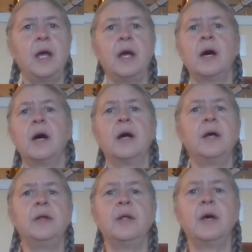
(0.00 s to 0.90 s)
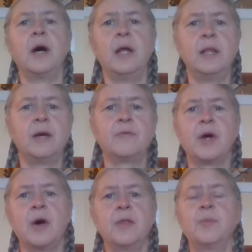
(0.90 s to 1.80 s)
And I
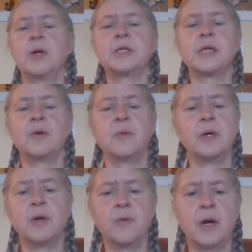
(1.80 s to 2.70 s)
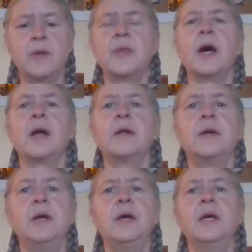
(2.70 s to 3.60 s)
loved all the books that were around that,
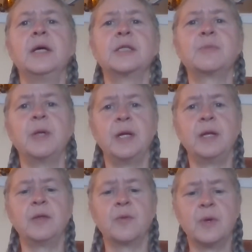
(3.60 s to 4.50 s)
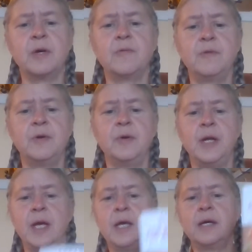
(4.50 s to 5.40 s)
explaining the real
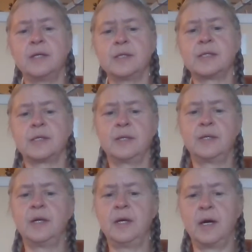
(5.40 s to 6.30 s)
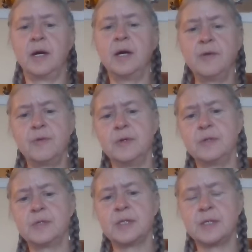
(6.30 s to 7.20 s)
food is our
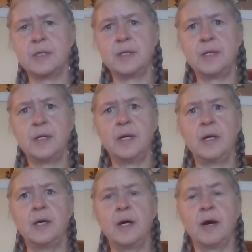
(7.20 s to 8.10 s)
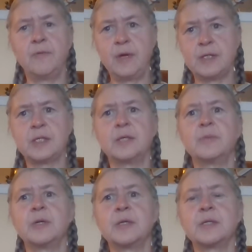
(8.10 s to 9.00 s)
fruits, our
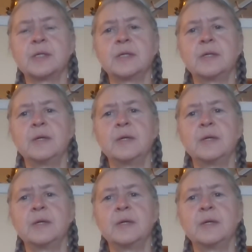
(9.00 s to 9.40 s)
vegetables,